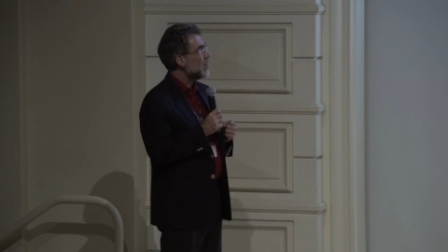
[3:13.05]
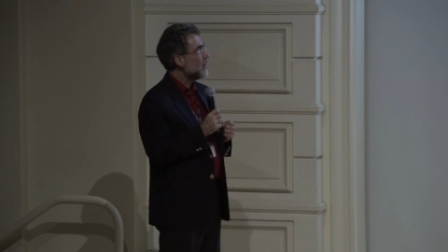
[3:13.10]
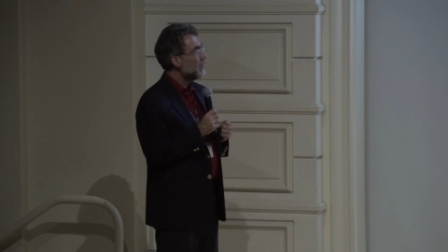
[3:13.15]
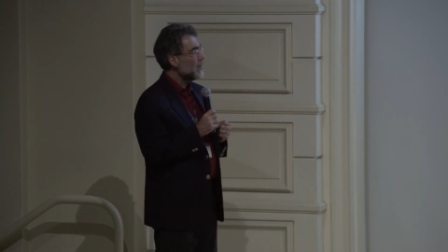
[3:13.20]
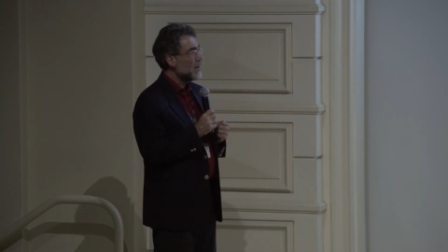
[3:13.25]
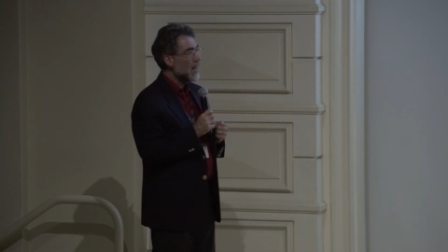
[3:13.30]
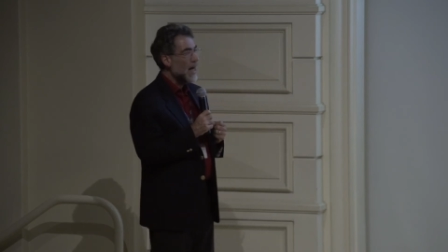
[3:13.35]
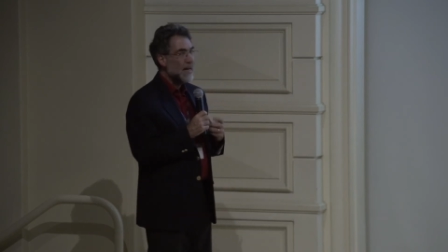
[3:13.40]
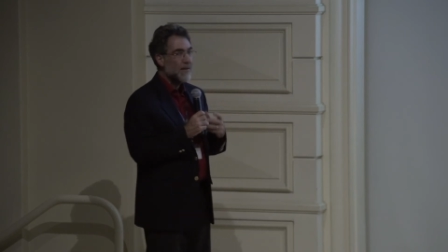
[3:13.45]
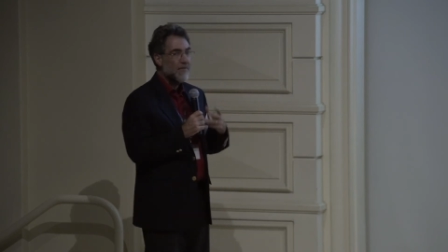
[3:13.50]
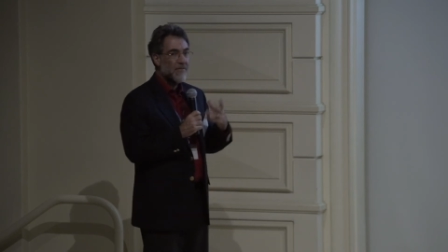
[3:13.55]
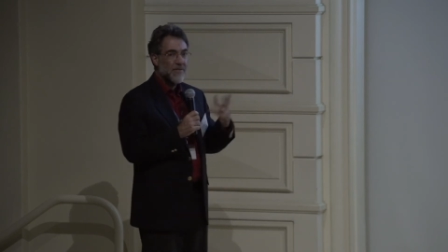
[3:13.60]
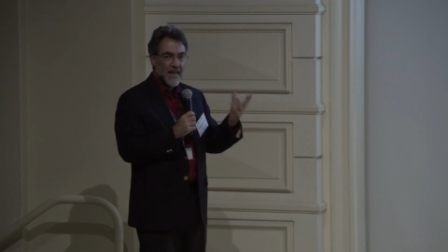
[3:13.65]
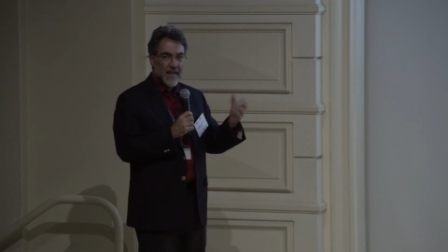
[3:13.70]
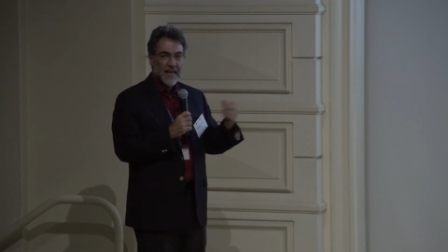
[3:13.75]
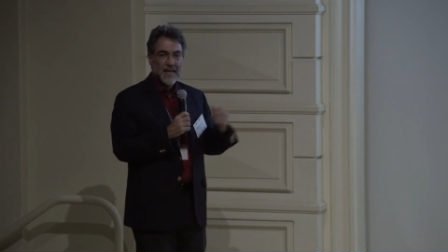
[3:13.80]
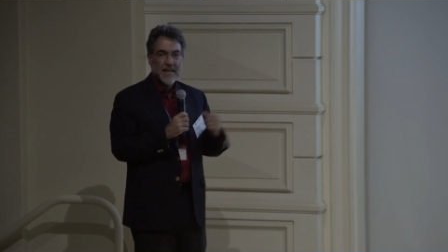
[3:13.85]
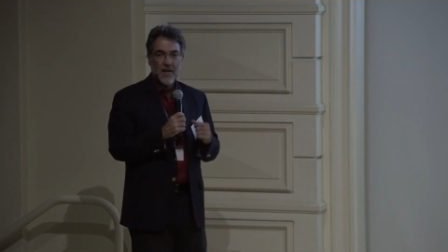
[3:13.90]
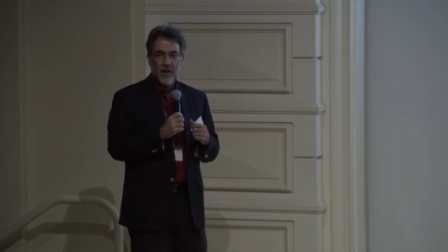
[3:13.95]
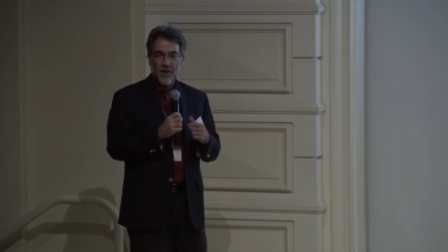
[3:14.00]
of a lot of
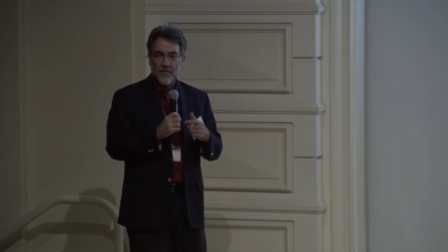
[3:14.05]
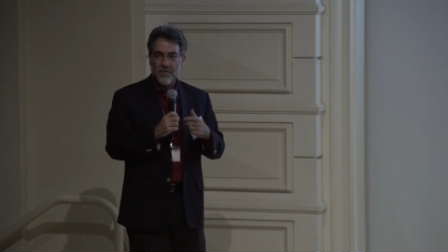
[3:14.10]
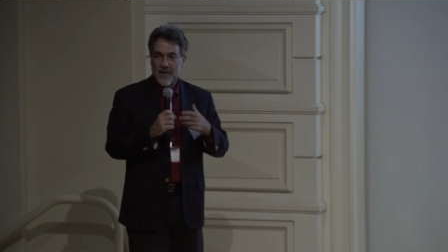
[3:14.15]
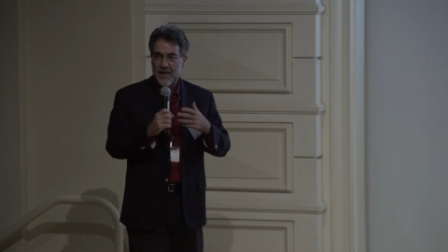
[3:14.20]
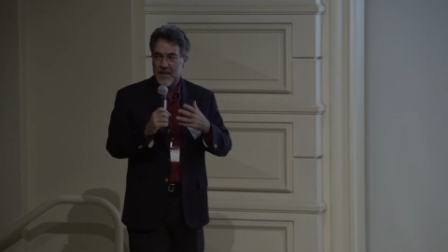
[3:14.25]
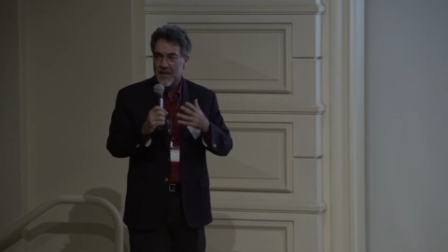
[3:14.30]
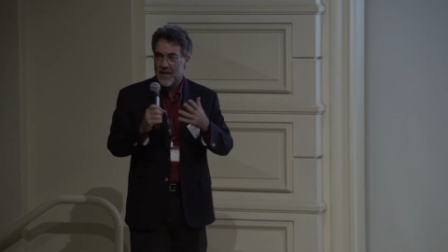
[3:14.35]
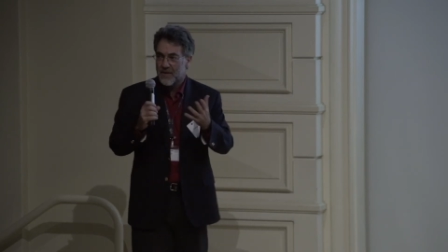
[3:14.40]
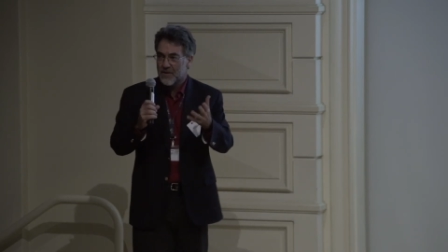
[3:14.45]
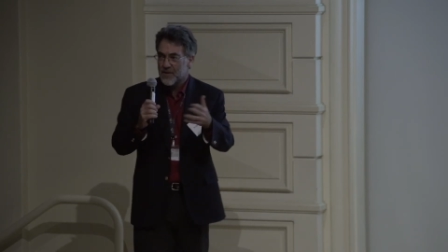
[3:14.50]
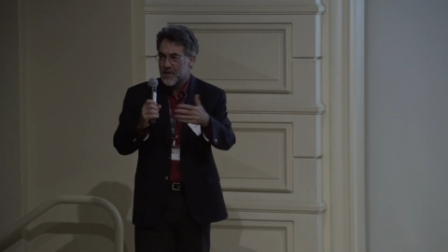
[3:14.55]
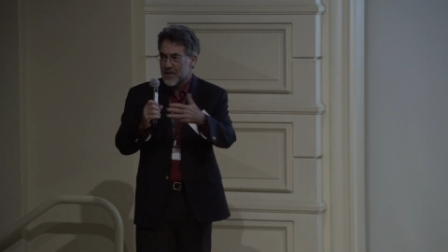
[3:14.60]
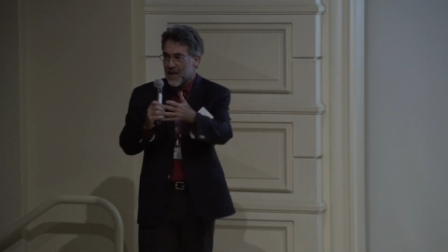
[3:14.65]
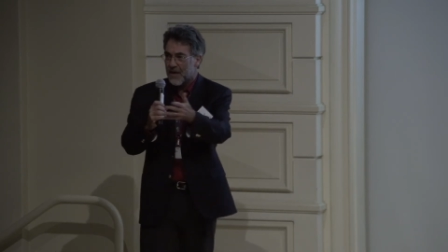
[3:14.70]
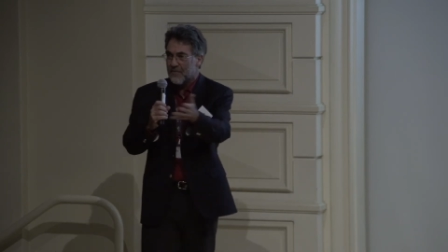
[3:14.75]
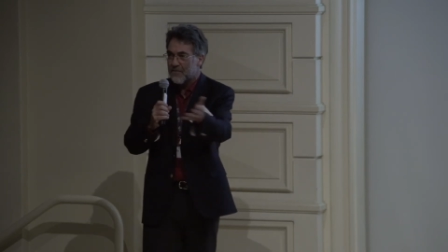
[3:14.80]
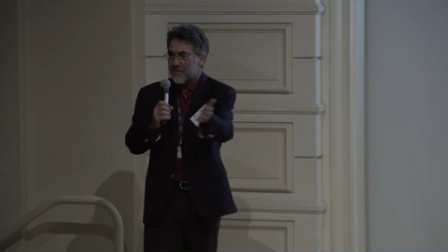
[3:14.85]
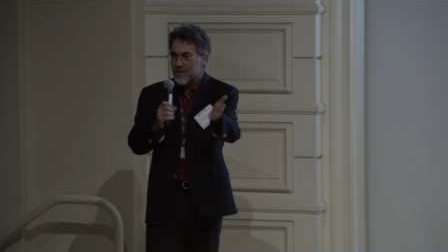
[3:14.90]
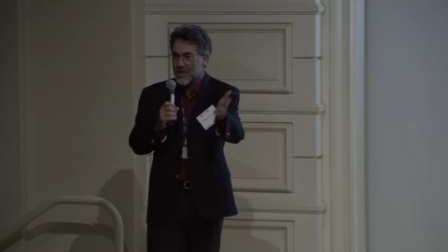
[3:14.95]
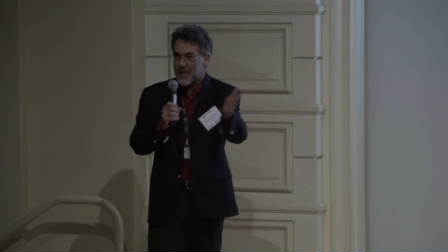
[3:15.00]
thinking over the years,
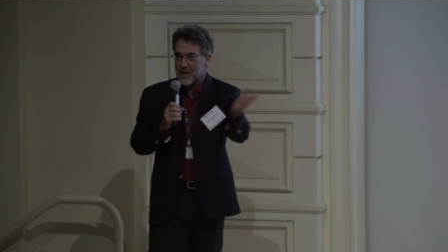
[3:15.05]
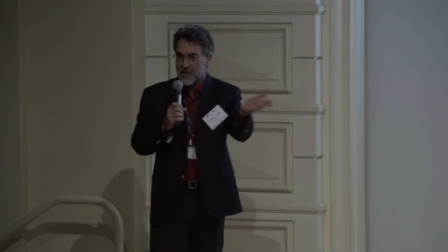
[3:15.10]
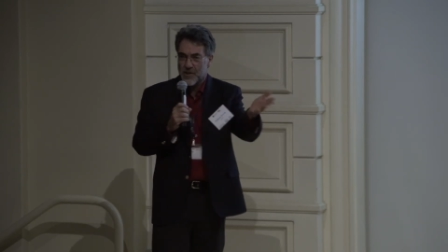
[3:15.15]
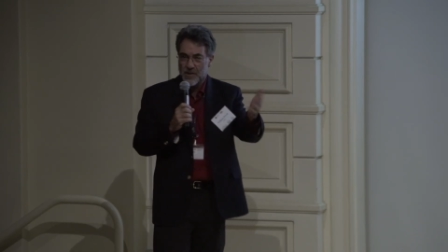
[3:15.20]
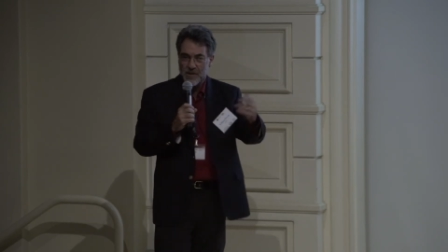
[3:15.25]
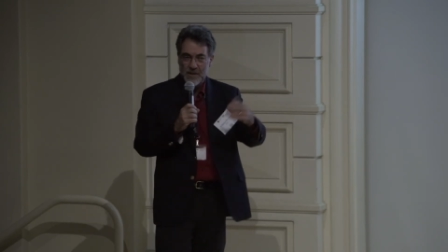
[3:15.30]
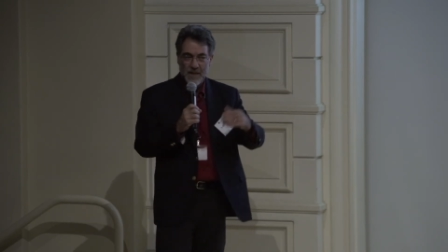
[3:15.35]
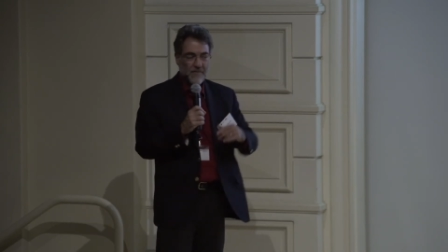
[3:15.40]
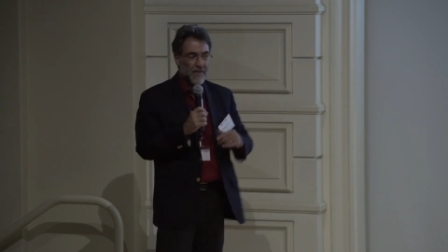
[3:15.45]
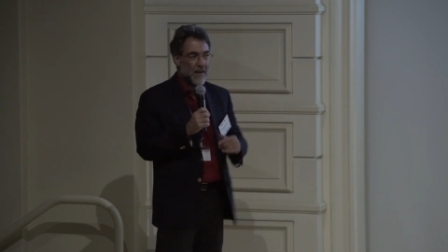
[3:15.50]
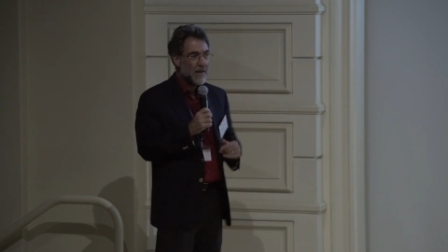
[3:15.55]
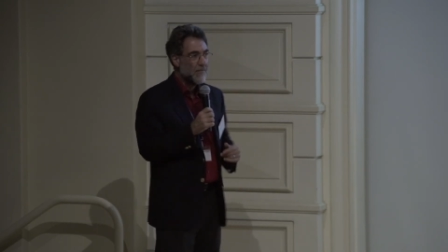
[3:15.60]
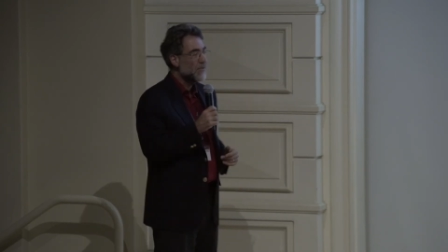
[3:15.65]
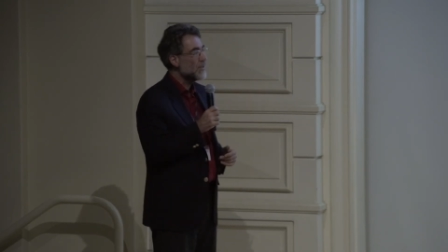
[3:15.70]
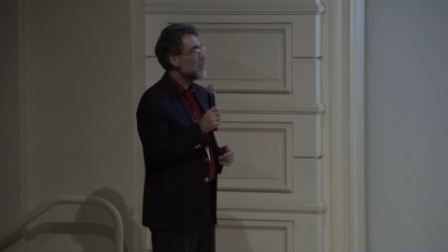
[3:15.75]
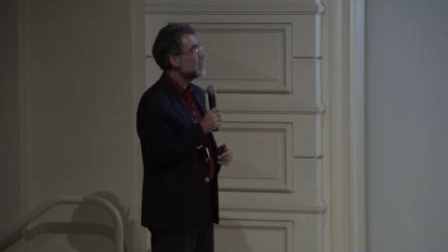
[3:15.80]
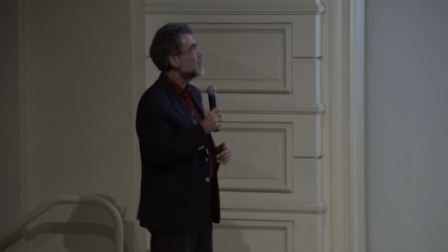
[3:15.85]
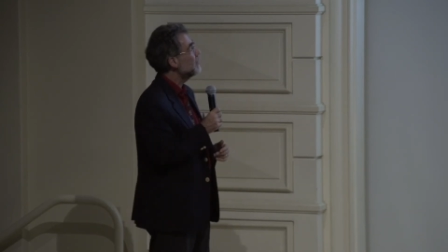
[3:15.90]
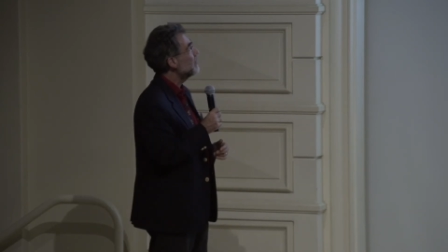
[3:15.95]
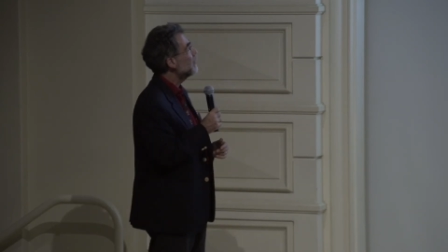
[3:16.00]
conversations I've had
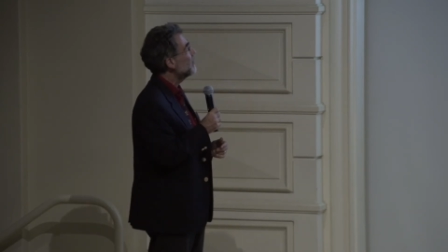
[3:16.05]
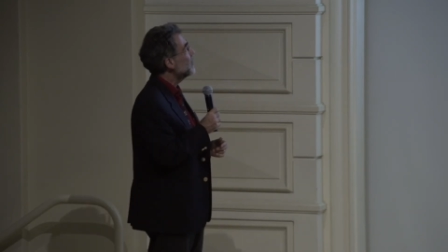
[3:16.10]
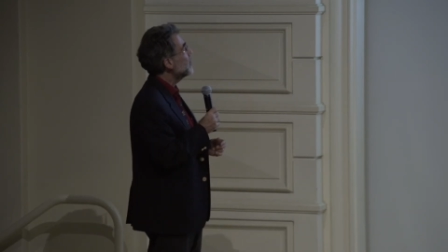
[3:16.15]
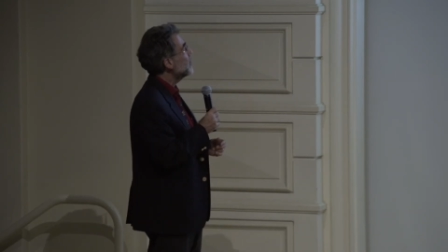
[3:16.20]
with some of